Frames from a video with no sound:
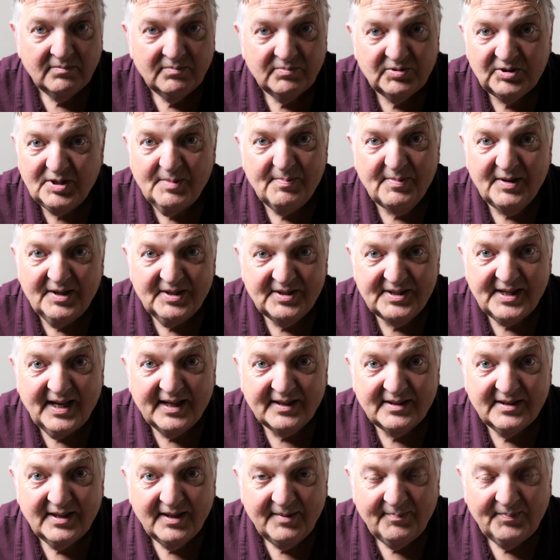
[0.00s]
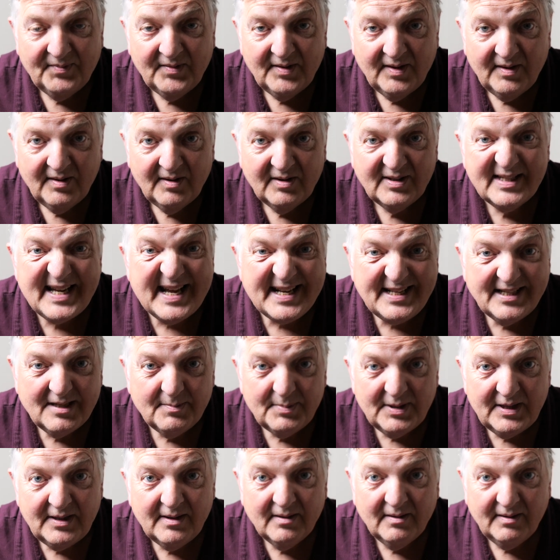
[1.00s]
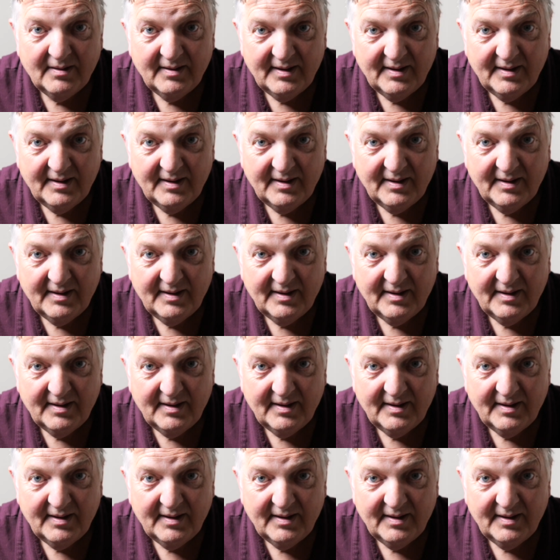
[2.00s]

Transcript: Simple as that. Tend to be.